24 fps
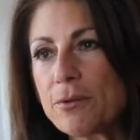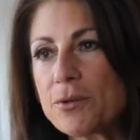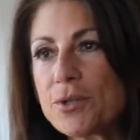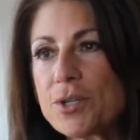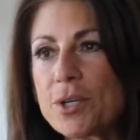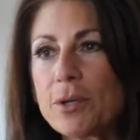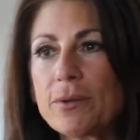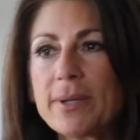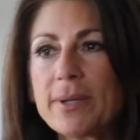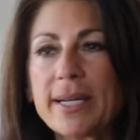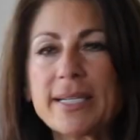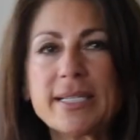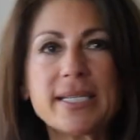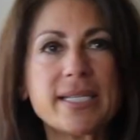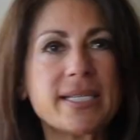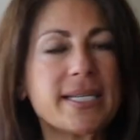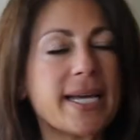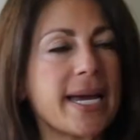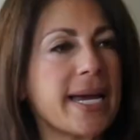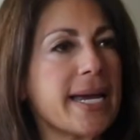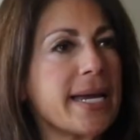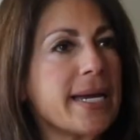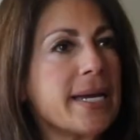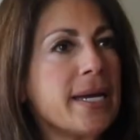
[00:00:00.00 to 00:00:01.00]
So let's
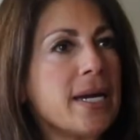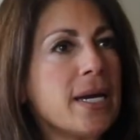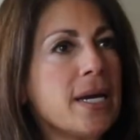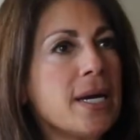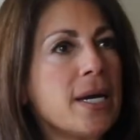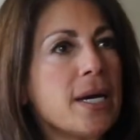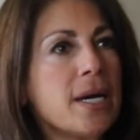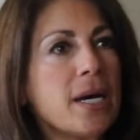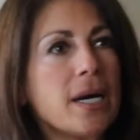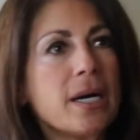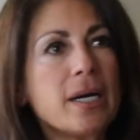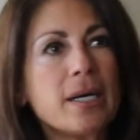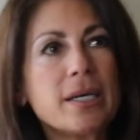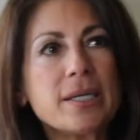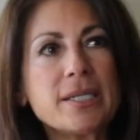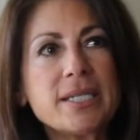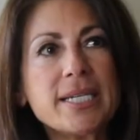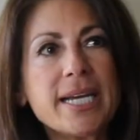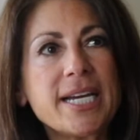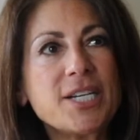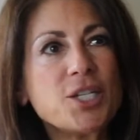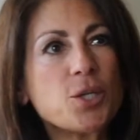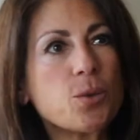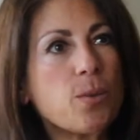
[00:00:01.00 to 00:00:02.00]
say
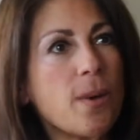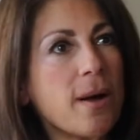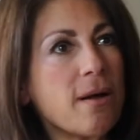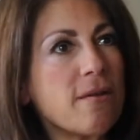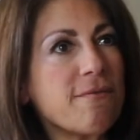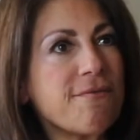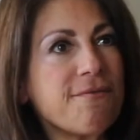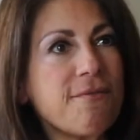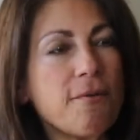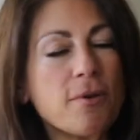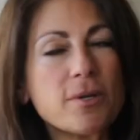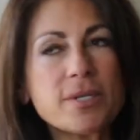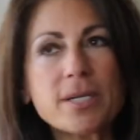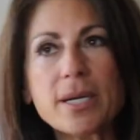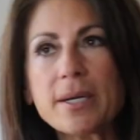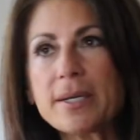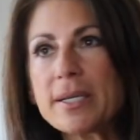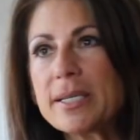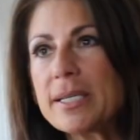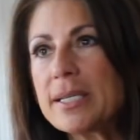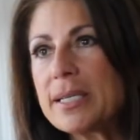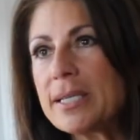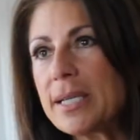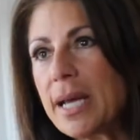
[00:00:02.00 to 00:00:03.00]
day 12 falls on a
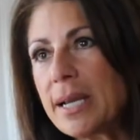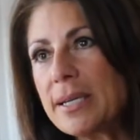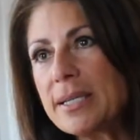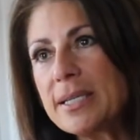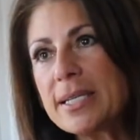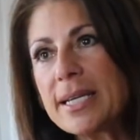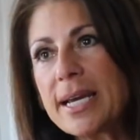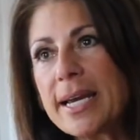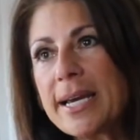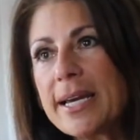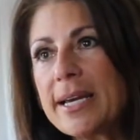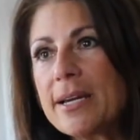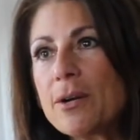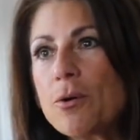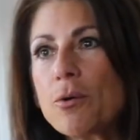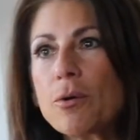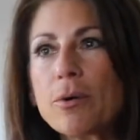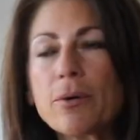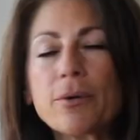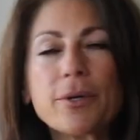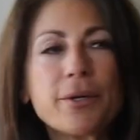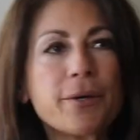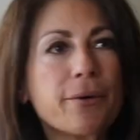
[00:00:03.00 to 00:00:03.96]
Sunday or